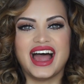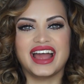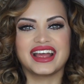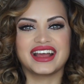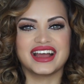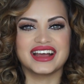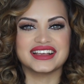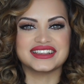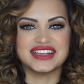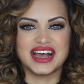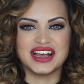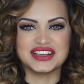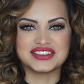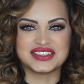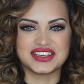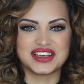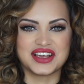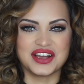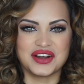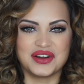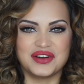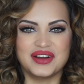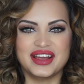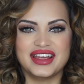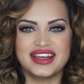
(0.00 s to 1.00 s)
Hi guys, how's it
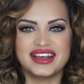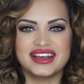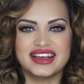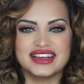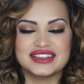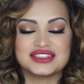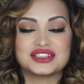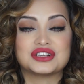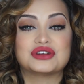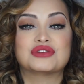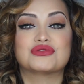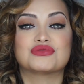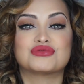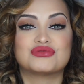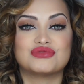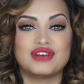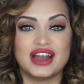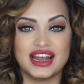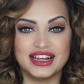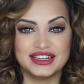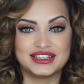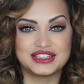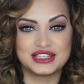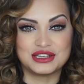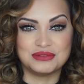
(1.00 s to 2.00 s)
going? It's
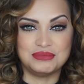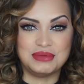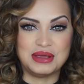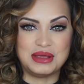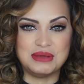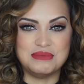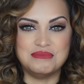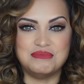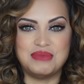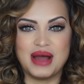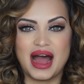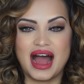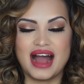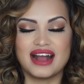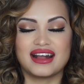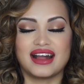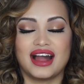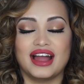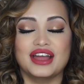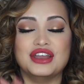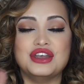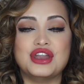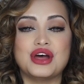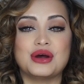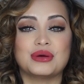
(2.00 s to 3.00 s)
great to be back.
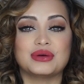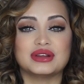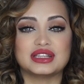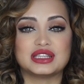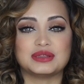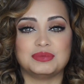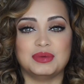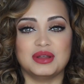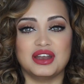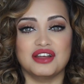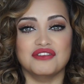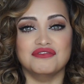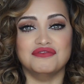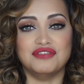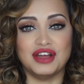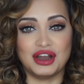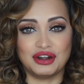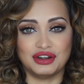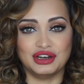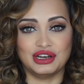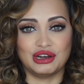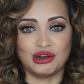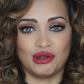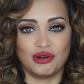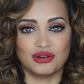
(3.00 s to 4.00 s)
I know it's been a
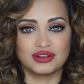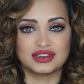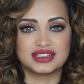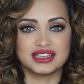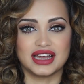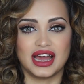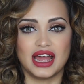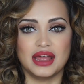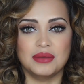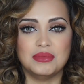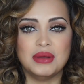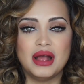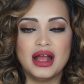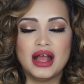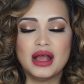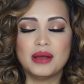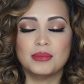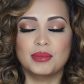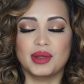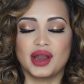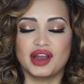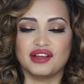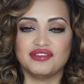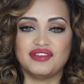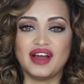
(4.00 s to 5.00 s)
very long time,
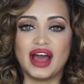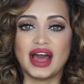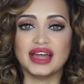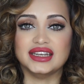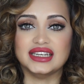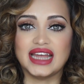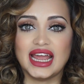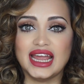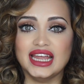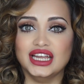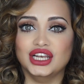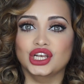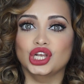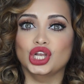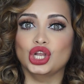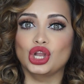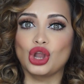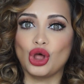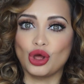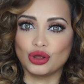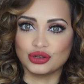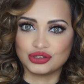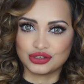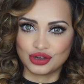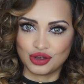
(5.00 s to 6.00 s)
but I've had a
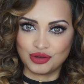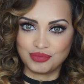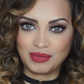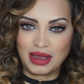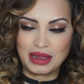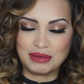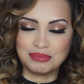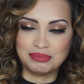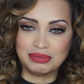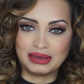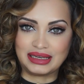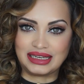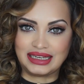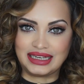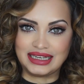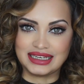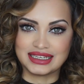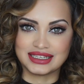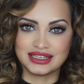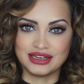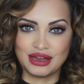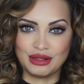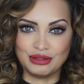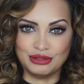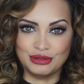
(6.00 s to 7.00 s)
lot on my
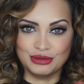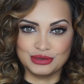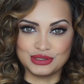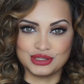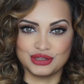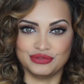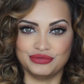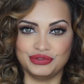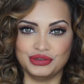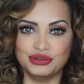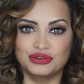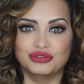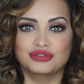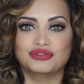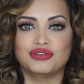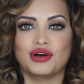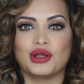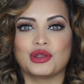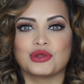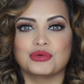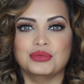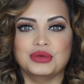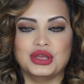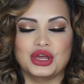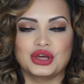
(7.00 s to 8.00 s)
plate. Now, those of you who
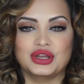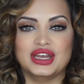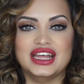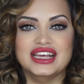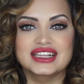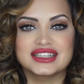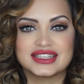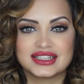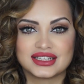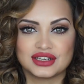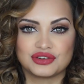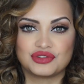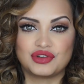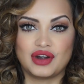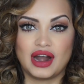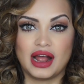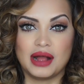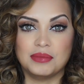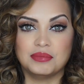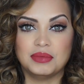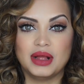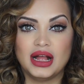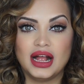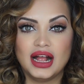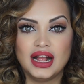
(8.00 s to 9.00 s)
follow me on
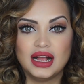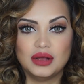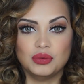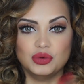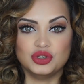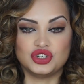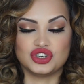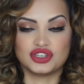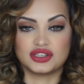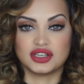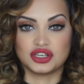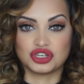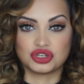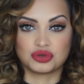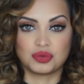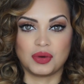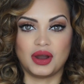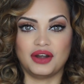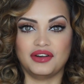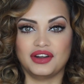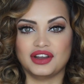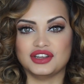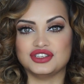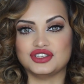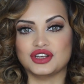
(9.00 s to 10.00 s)
Instagram, which is
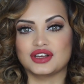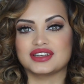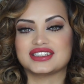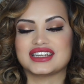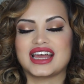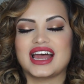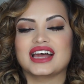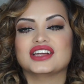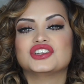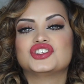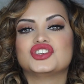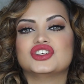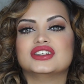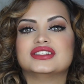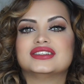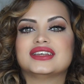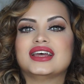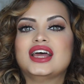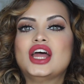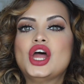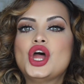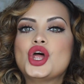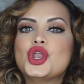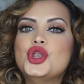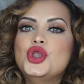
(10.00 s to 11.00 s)
Aishwarya.Ajit,
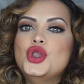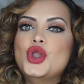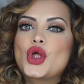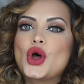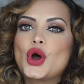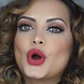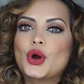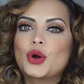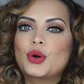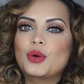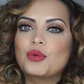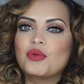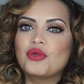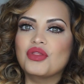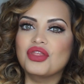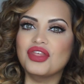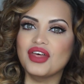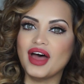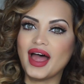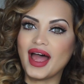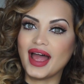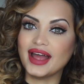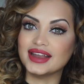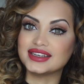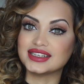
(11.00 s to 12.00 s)
know
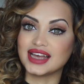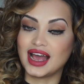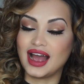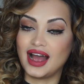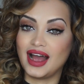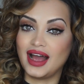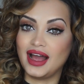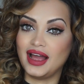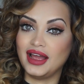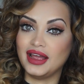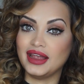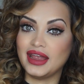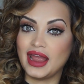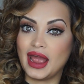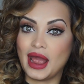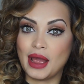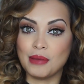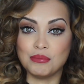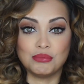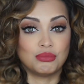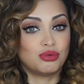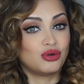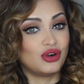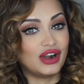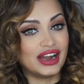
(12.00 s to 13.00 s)
that I
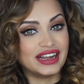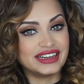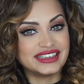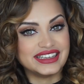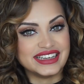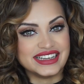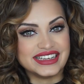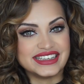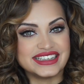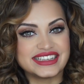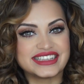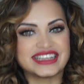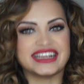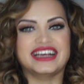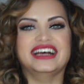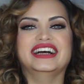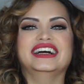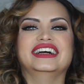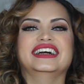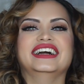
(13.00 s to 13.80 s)
am pregnant.